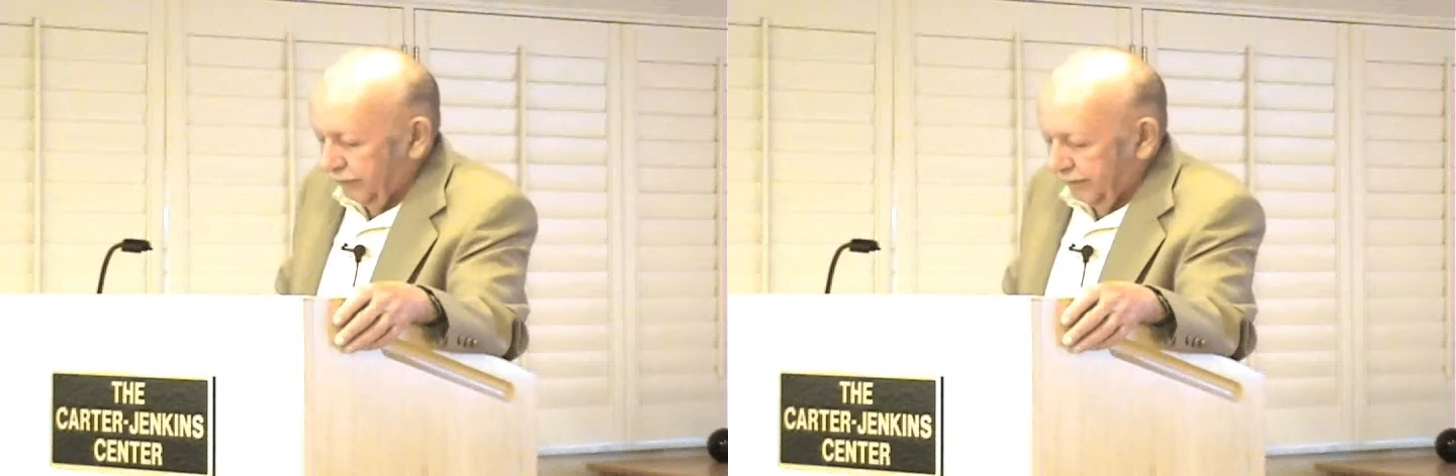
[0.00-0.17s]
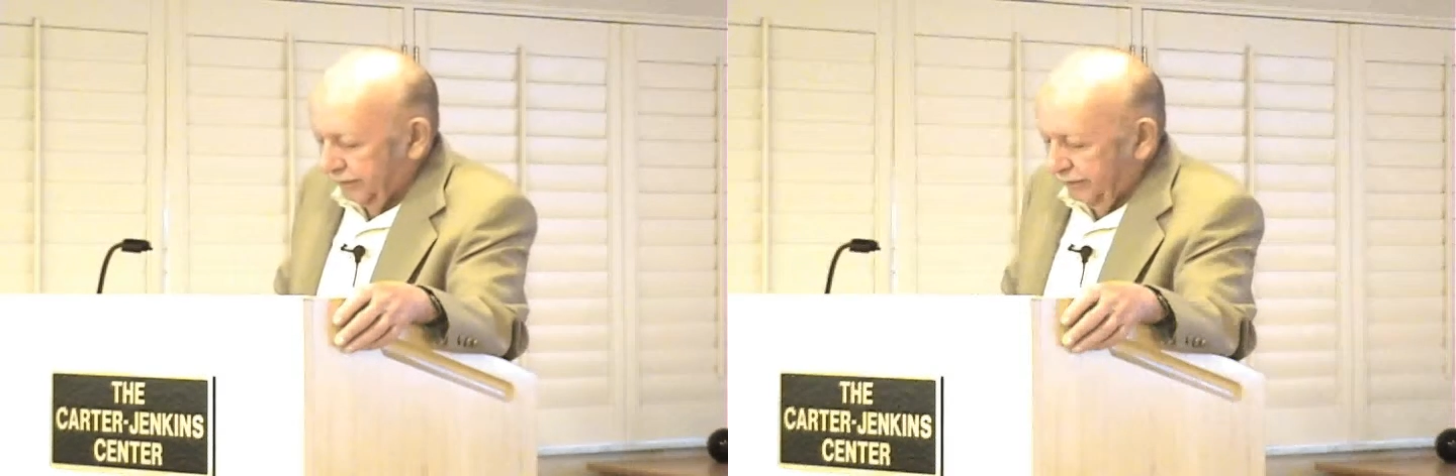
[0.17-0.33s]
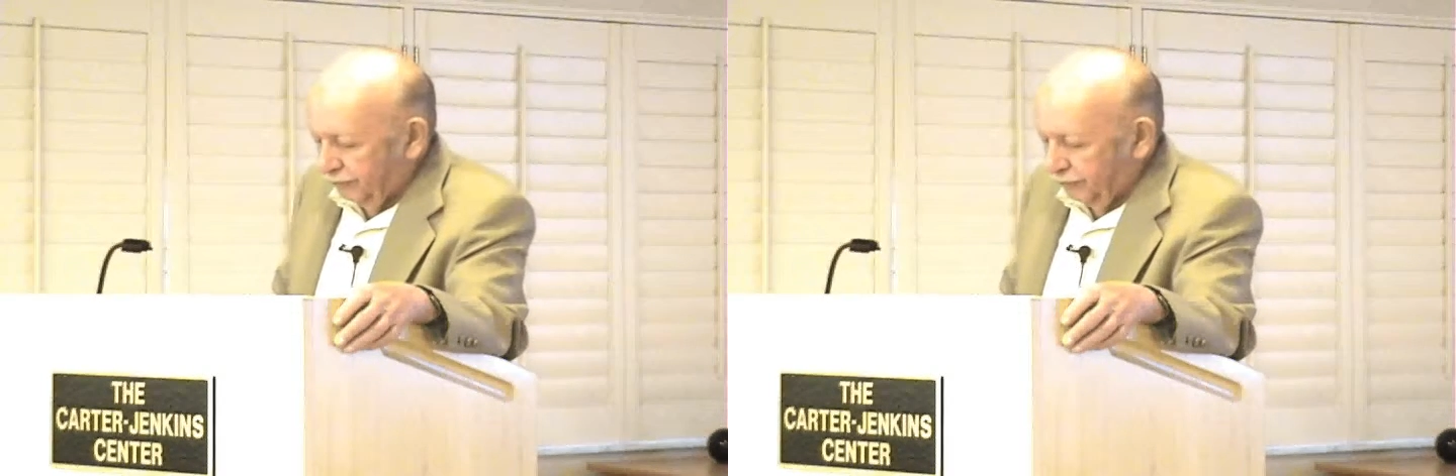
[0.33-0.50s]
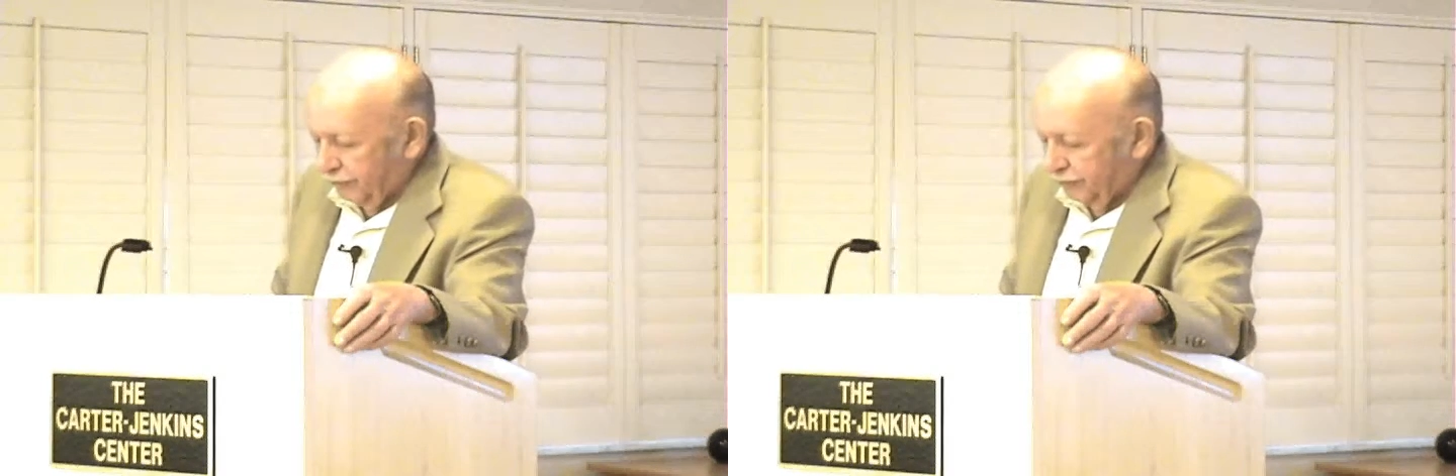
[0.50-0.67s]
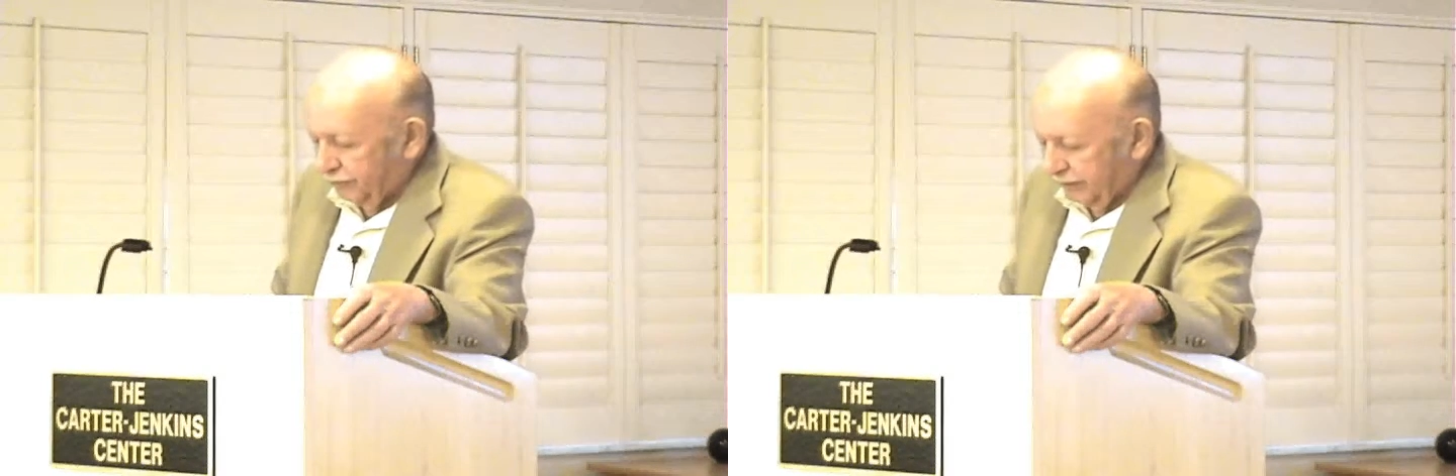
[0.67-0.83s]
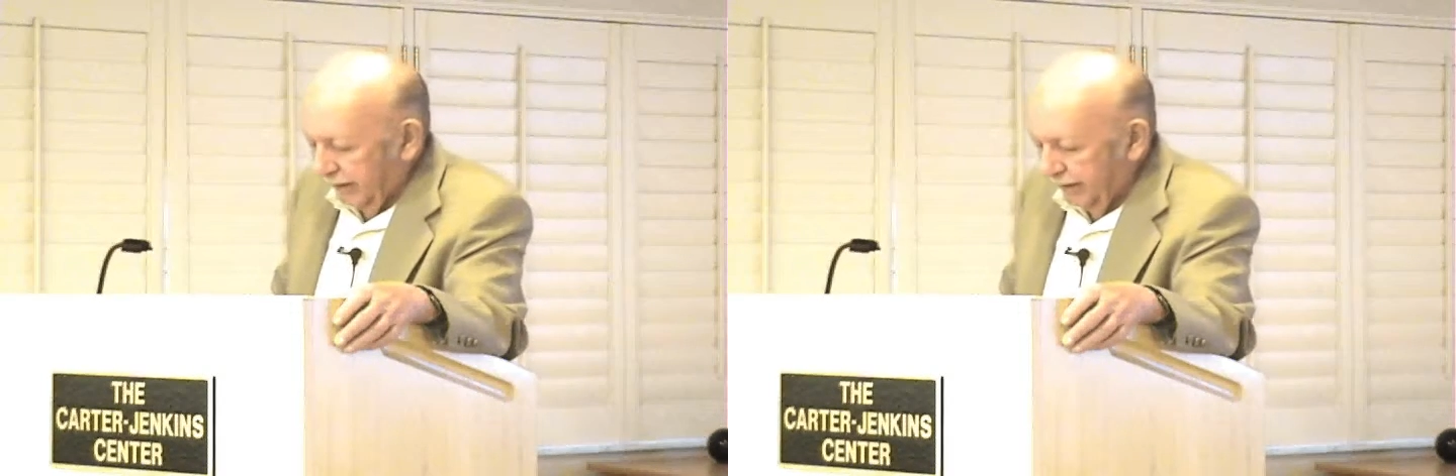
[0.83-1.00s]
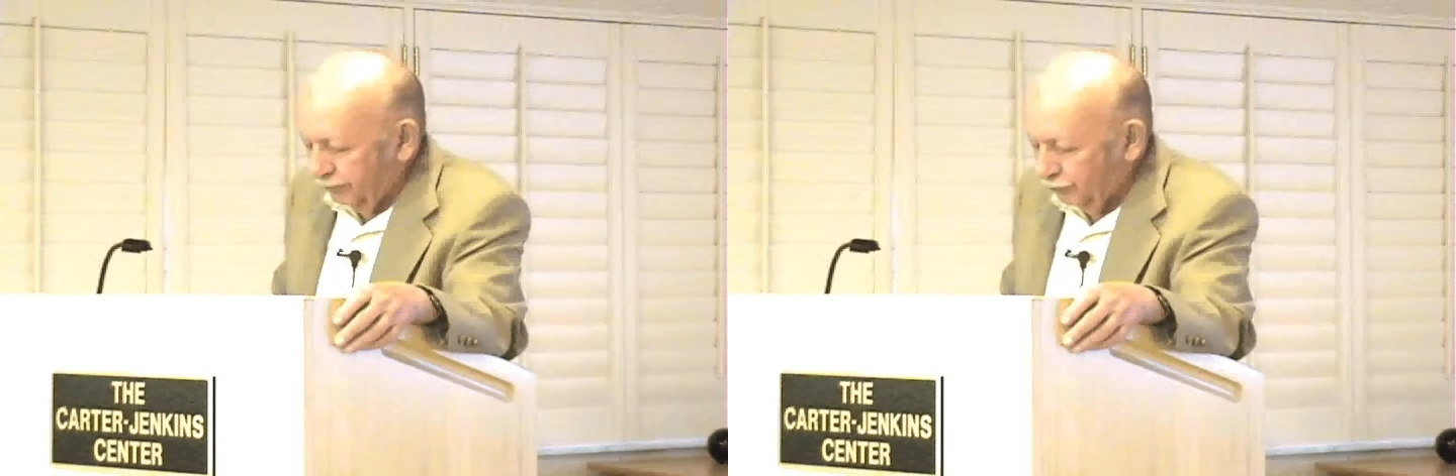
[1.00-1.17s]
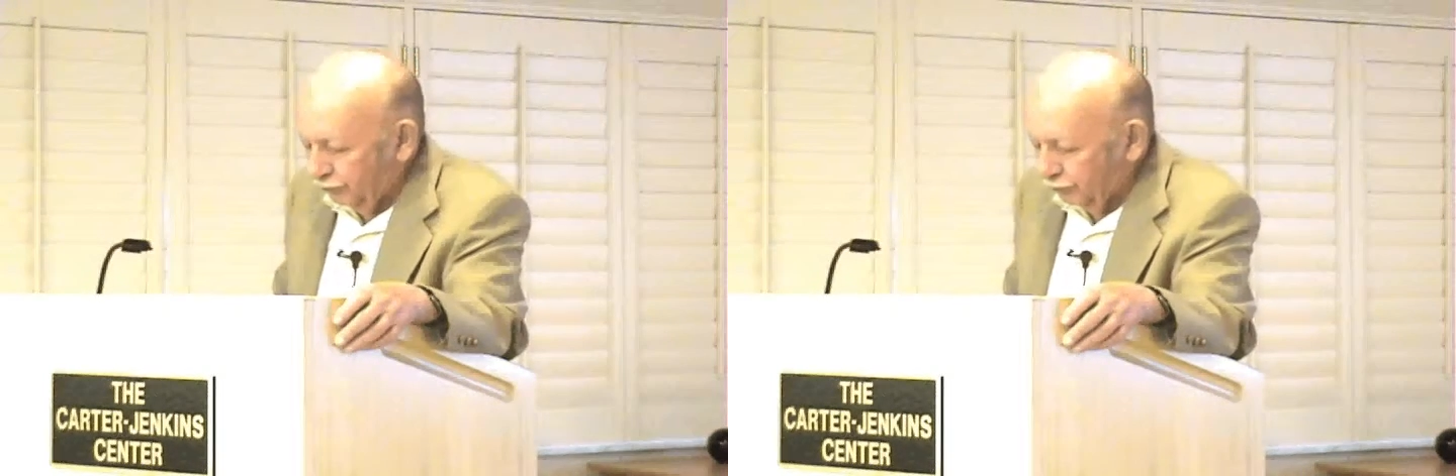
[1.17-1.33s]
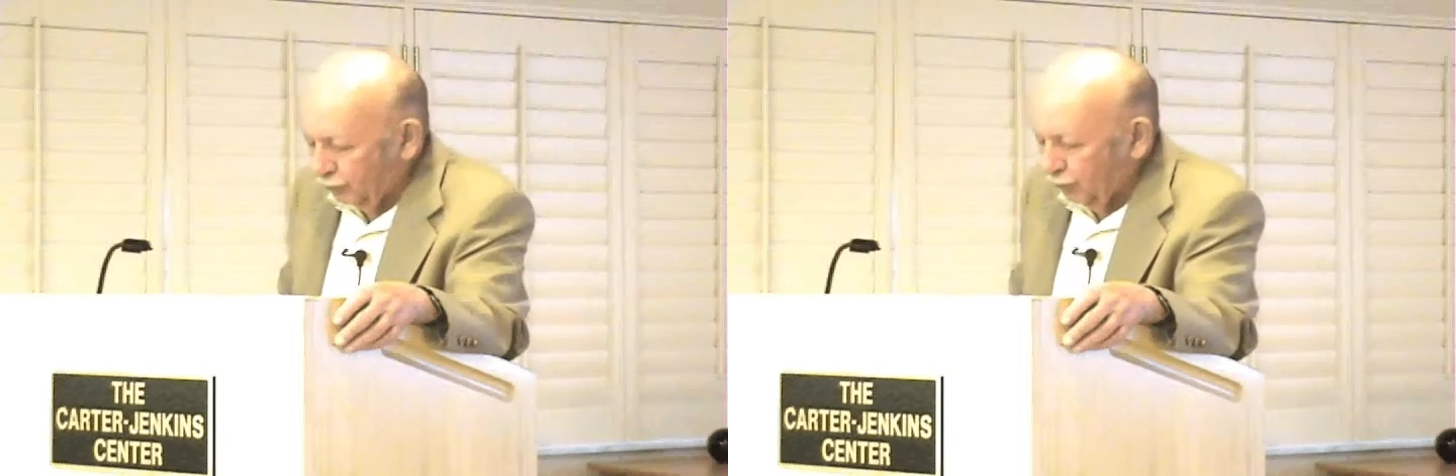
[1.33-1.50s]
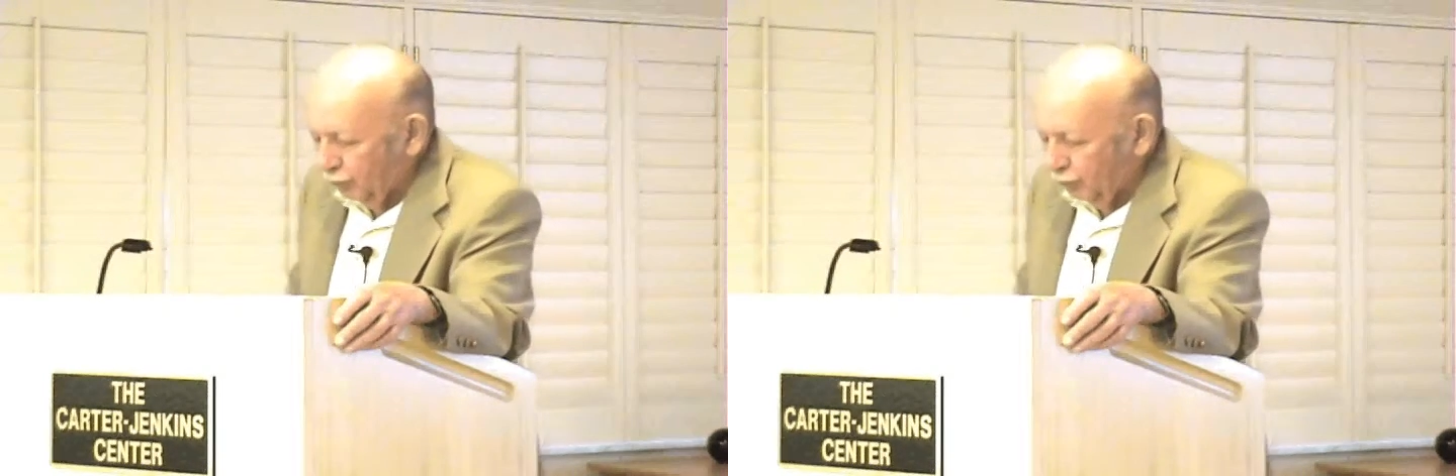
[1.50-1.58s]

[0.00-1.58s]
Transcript: that is stage 2,